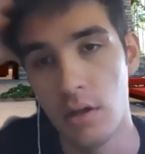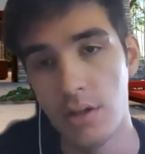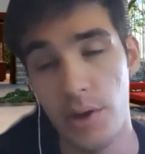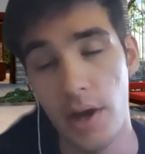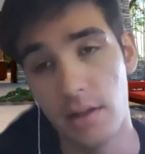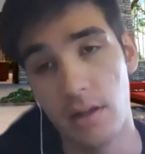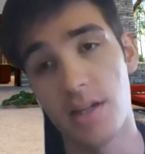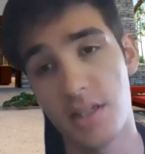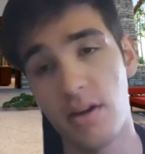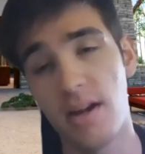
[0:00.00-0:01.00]
So at the
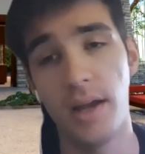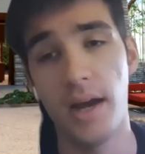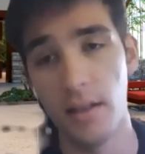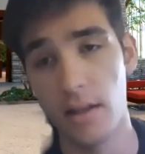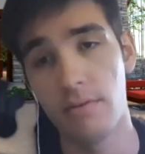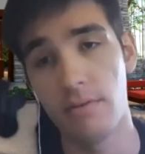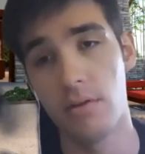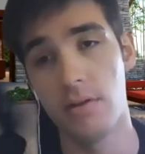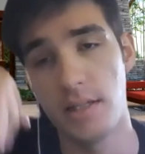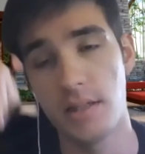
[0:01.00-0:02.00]
cluster API
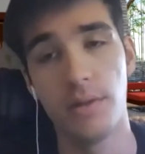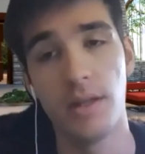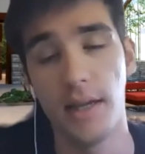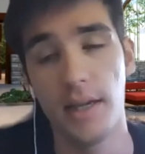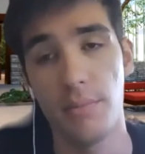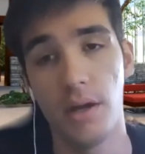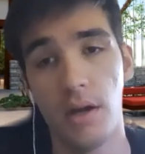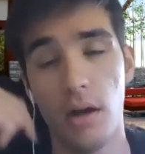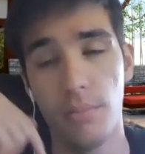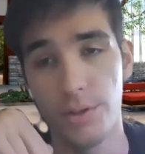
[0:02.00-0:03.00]
level, that's something that can be
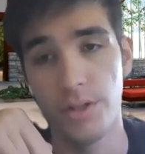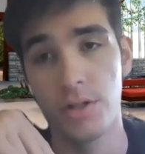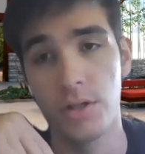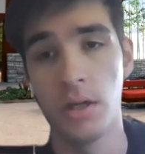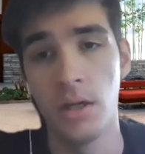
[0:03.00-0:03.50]
accomplished